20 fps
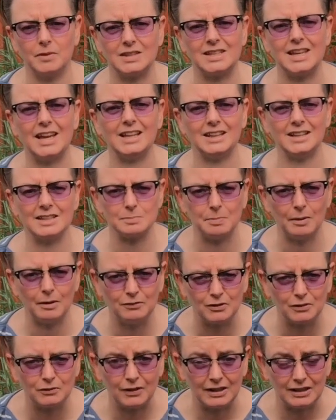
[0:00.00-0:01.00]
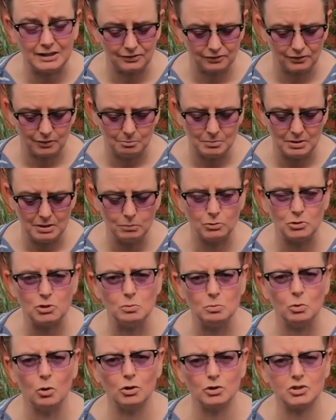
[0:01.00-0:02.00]
Take this bit of advice from me. When
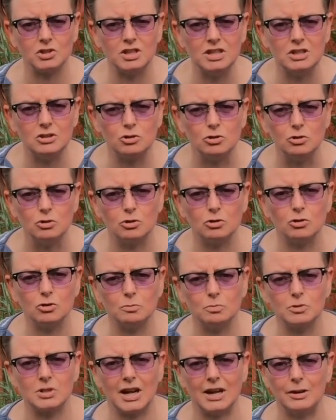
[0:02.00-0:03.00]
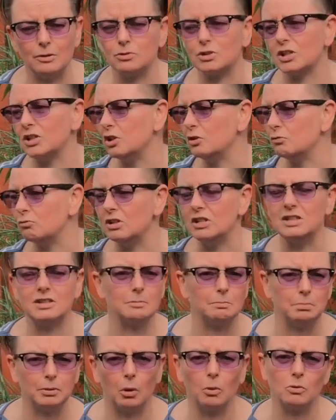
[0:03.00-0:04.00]
you watch these YouTube channels and you read
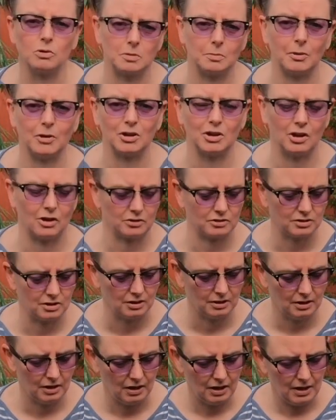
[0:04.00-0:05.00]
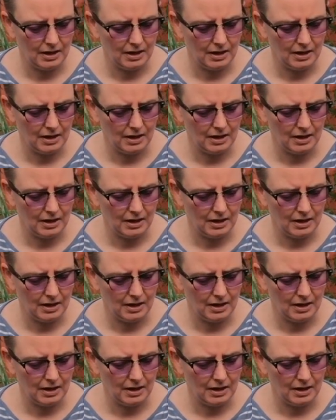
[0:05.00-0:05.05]
the blogs about gardening,